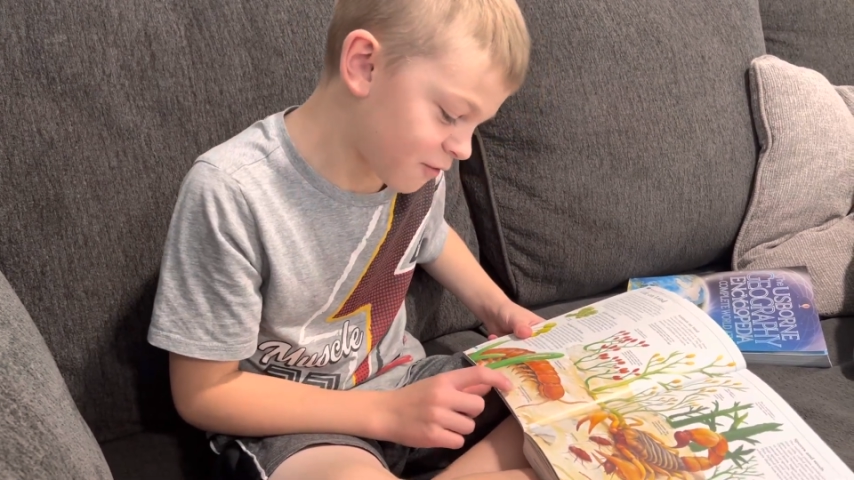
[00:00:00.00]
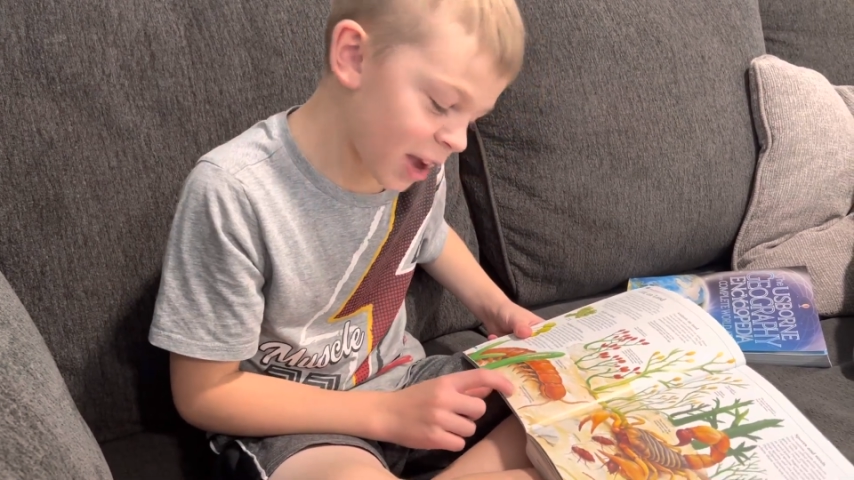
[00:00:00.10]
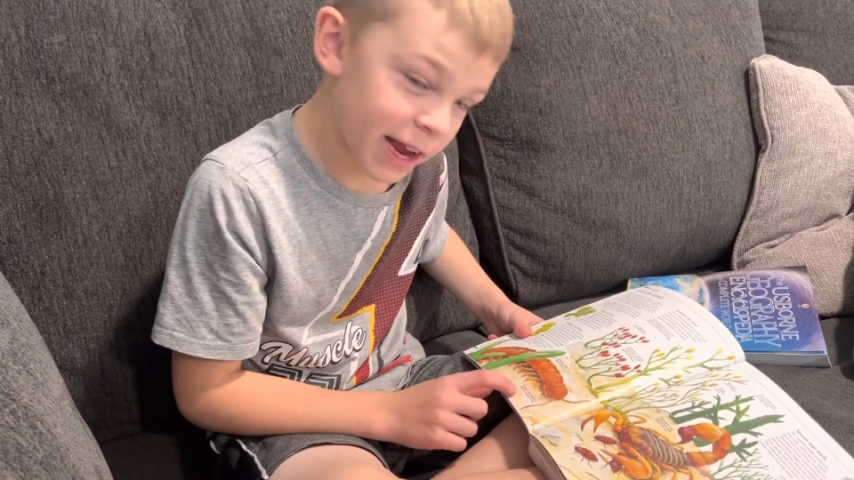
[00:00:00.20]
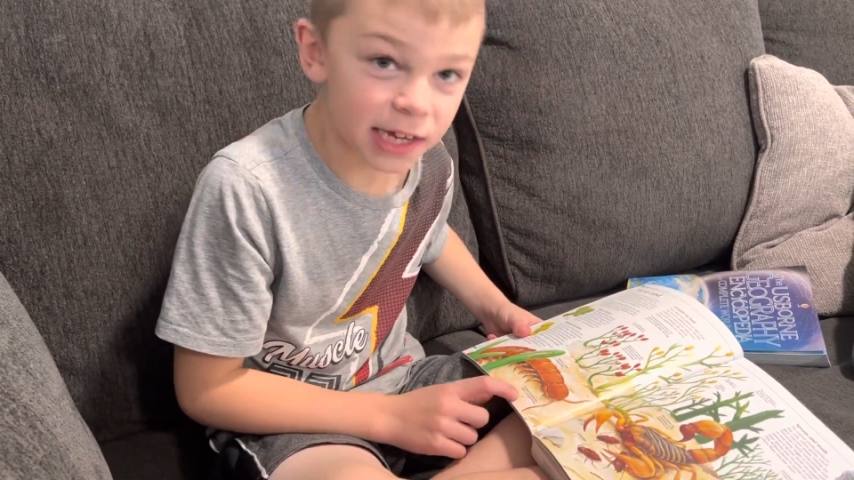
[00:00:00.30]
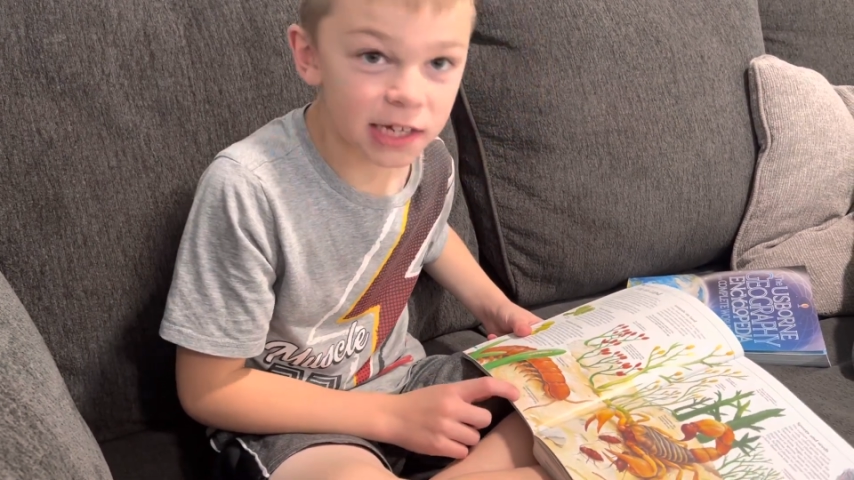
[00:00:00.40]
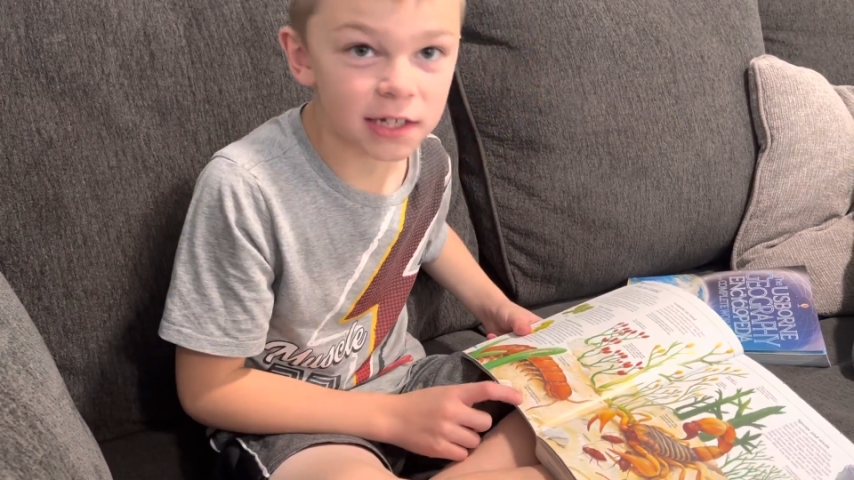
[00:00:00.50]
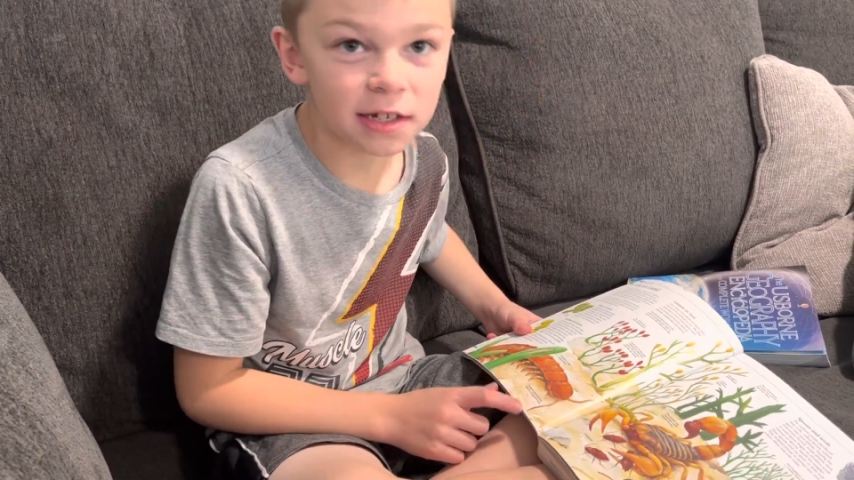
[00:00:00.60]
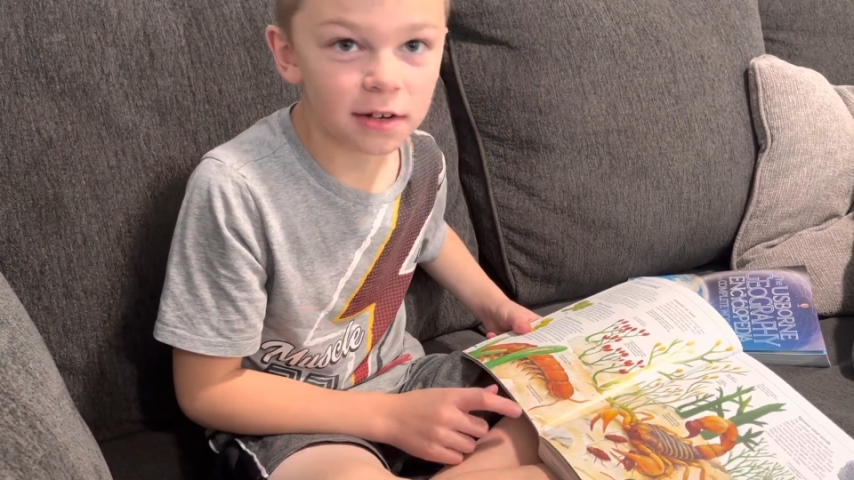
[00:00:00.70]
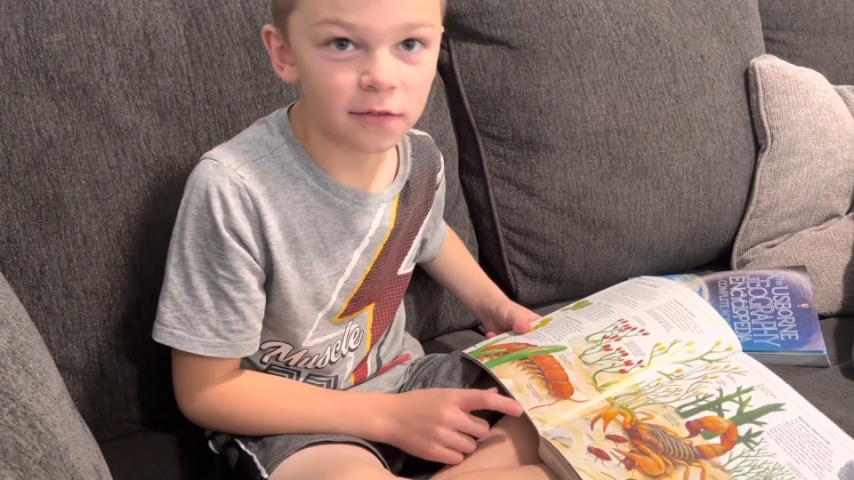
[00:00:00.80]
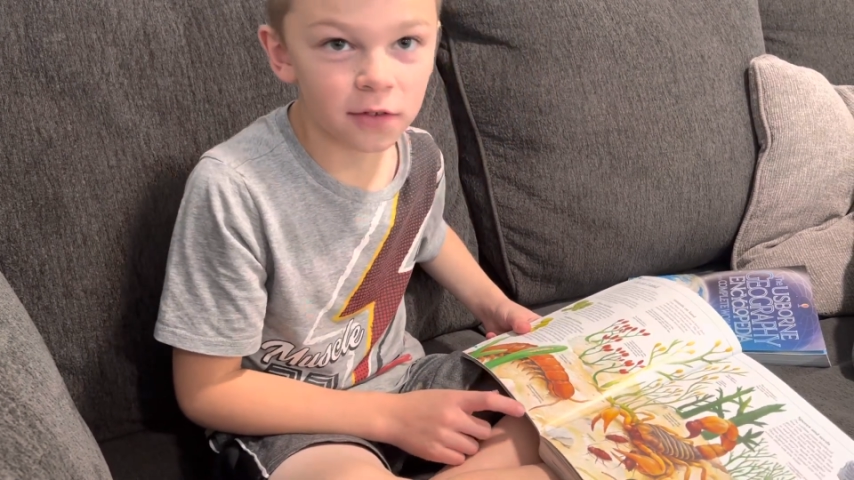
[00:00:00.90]
fangs
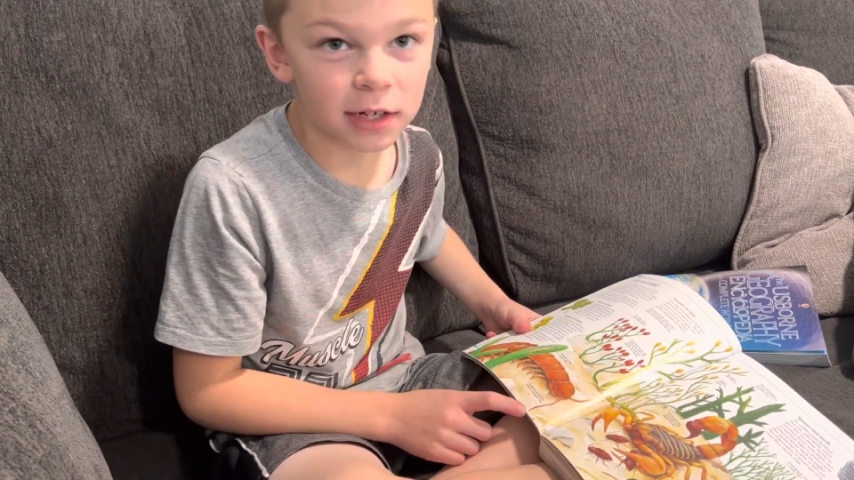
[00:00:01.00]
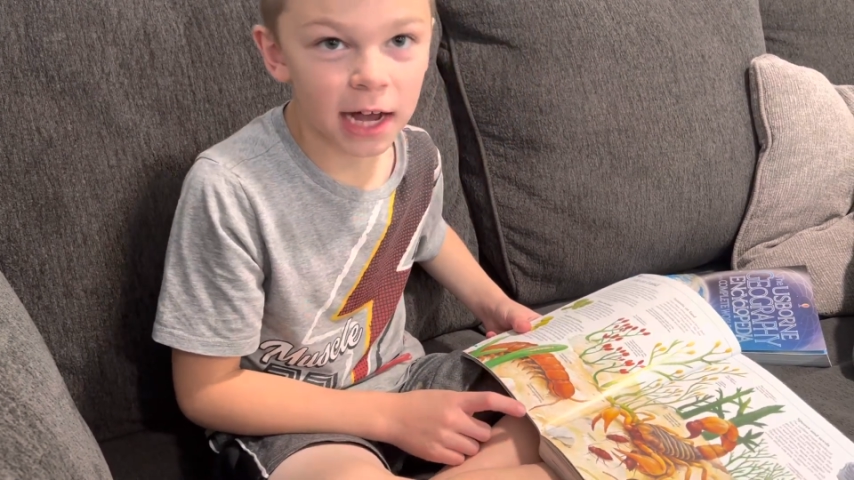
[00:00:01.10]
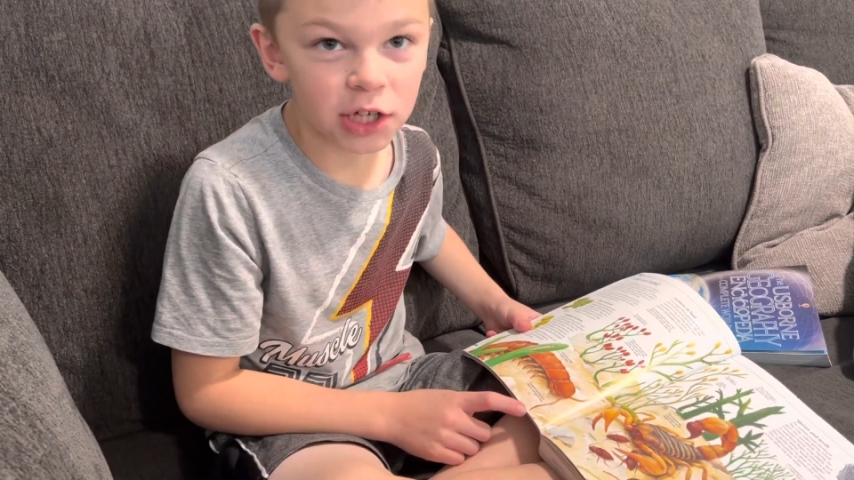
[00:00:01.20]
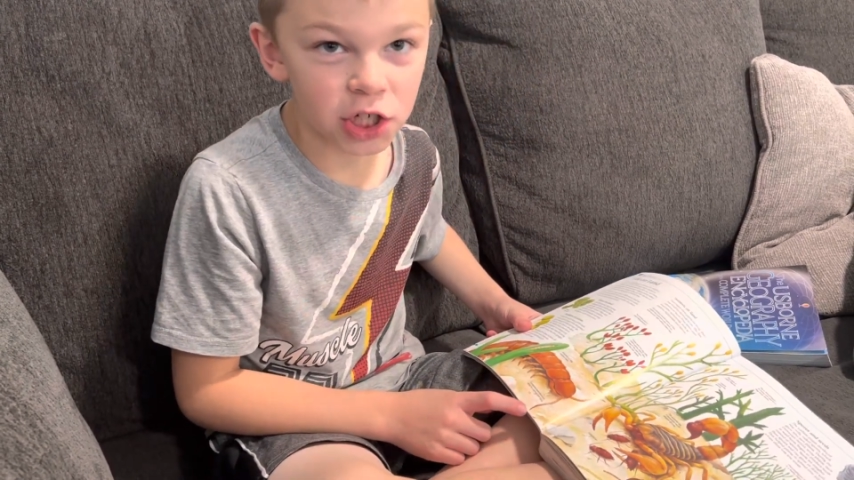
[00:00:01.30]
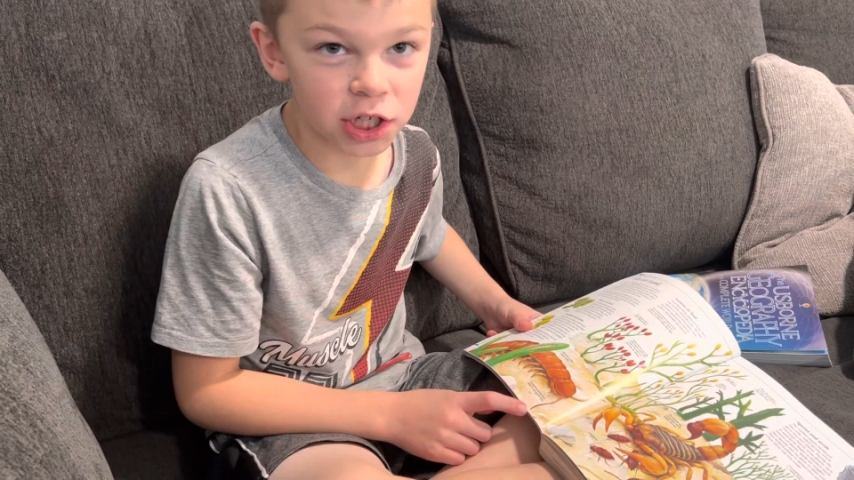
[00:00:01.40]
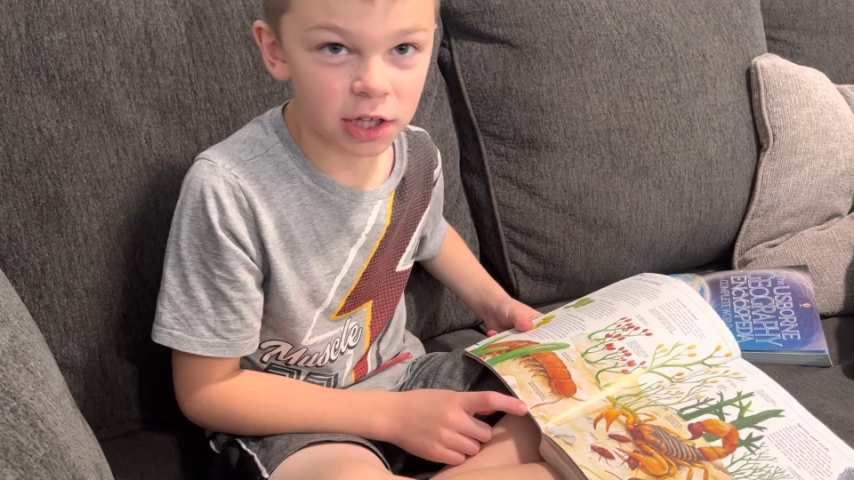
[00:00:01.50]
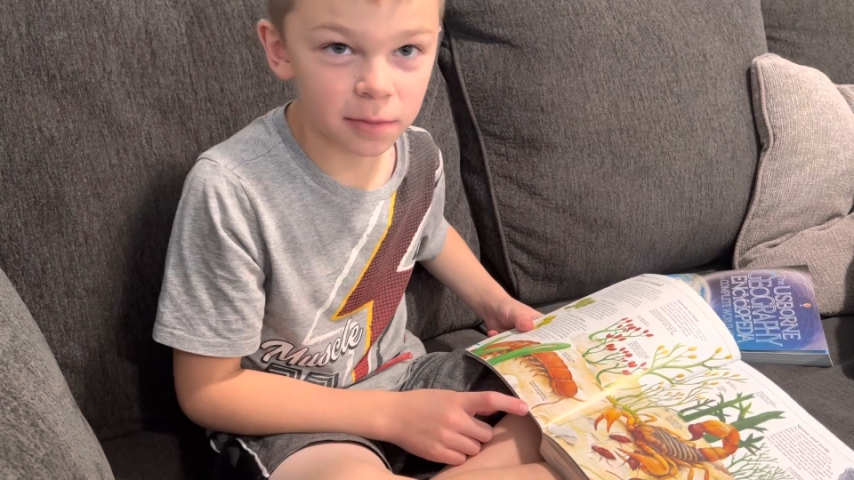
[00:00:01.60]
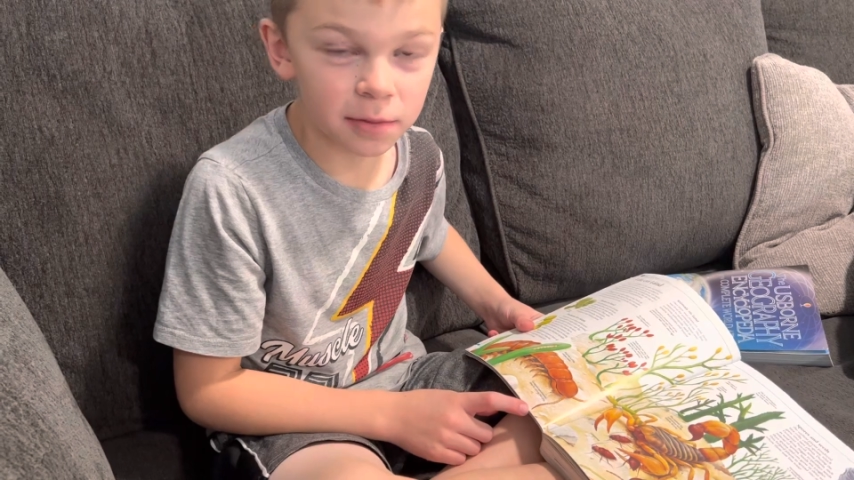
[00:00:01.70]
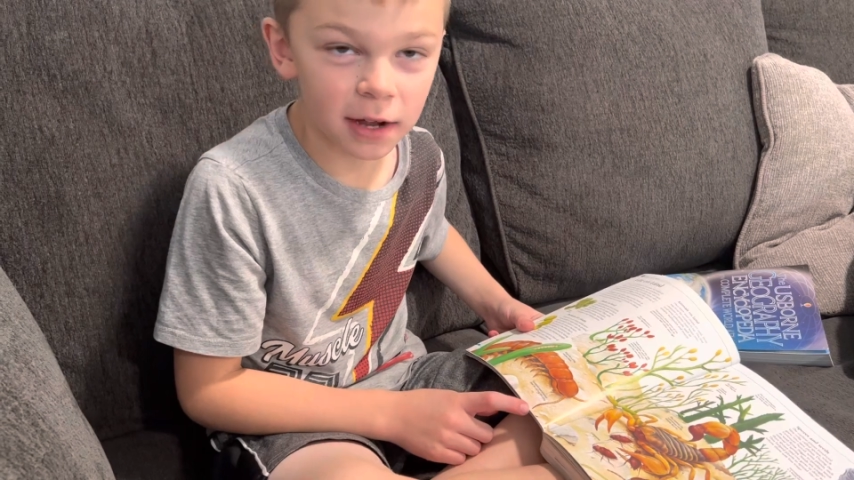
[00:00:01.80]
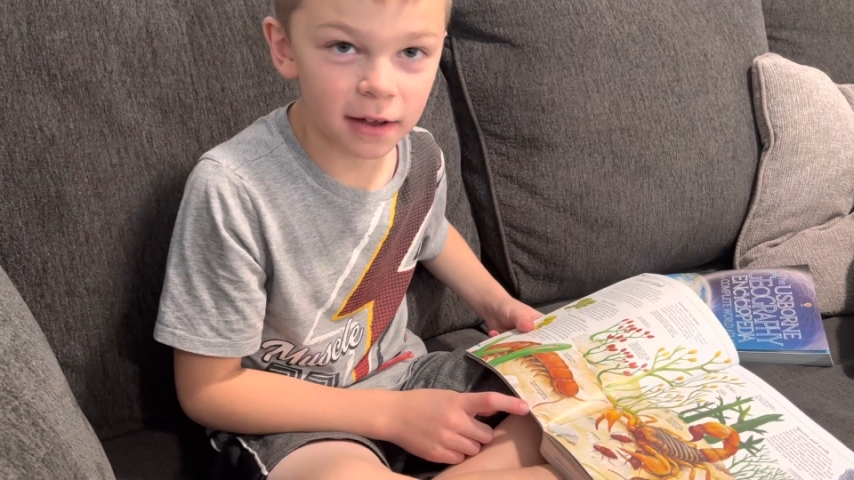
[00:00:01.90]
for catching their
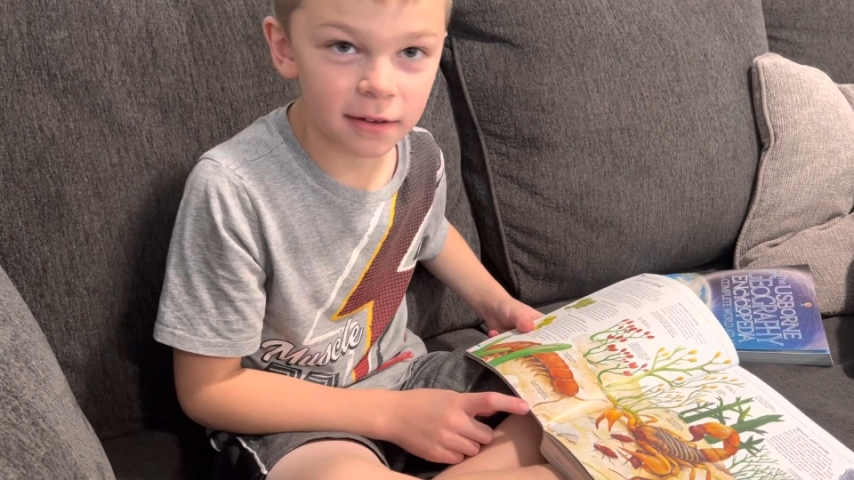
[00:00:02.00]
prey.